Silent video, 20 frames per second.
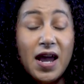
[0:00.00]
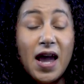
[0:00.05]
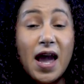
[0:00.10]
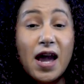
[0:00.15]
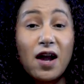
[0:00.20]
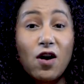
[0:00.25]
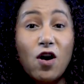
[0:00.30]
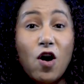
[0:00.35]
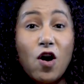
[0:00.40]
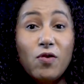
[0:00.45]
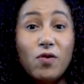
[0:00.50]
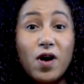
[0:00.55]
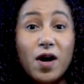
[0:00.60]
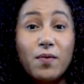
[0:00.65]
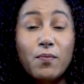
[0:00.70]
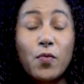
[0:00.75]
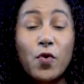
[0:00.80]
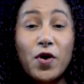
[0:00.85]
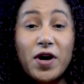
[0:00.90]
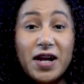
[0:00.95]
and call on
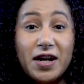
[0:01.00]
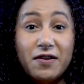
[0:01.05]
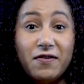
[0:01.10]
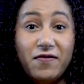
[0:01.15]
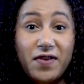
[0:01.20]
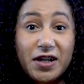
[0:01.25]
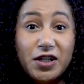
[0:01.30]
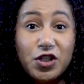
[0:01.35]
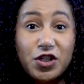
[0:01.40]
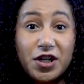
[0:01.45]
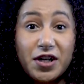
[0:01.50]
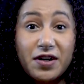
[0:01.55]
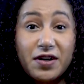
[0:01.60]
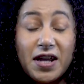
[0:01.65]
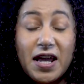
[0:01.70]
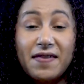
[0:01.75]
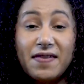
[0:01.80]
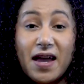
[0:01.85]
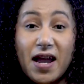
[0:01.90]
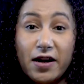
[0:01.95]
more innovation
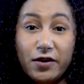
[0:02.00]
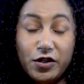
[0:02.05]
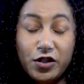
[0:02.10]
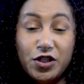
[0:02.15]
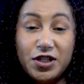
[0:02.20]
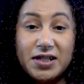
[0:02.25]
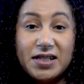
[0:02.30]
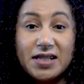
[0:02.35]
in the energy